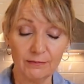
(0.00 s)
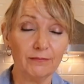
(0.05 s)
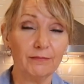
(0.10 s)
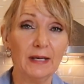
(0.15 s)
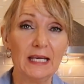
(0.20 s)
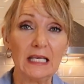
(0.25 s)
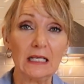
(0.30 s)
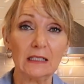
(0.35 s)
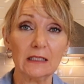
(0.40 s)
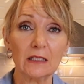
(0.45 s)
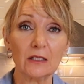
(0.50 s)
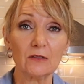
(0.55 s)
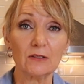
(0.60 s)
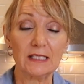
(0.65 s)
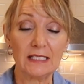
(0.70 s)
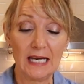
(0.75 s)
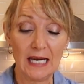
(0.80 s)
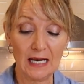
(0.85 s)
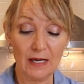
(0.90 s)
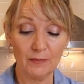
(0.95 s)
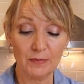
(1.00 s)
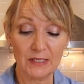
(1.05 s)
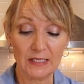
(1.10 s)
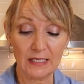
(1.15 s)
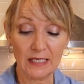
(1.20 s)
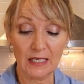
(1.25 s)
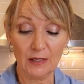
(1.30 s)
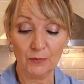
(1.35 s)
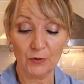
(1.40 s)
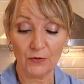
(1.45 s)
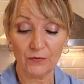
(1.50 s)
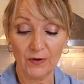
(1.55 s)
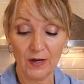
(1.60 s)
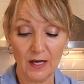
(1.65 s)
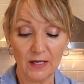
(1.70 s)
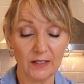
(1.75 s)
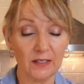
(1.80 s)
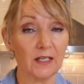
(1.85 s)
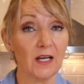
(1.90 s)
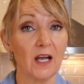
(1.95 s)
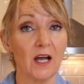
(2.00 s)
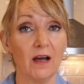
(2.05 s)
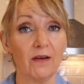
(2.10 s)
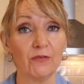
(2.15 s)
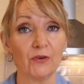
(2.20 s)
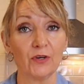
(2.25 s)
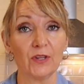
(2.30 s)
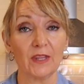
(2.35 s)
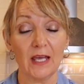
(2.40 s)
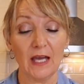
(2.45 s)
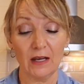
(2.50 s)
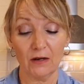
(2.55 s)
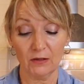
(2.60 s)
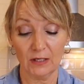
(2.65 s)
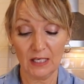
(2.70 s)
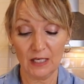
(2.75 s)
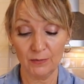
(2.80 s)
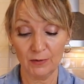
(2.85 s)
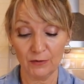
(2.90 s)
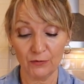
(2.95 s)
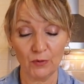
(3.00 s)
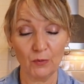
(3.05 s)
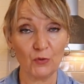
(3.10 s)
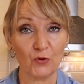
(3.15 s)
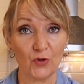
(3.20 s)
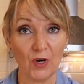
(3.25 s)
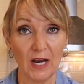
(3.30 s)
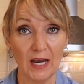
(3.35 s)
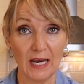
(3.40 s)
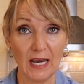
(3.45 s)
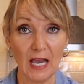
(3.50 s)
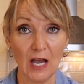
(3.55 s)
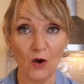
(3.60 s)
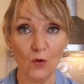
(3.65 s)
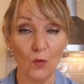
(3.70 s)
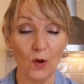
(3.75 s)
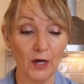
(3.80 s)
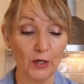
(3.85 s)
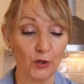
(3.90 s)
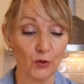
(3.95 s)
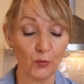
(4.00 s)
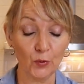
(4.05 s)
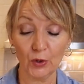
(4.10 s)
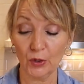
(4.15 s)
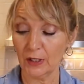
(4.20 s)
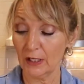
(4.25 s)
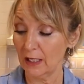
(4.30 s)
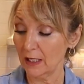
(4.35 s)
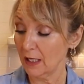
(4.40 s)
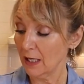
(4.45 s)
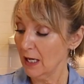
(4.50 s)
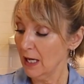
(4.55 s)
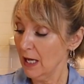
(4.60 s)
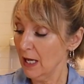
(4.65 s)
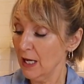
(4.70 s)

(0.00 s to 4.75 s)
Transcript: make it a little damp to keep your fondant covered. That'll keep it from drying out while you're working.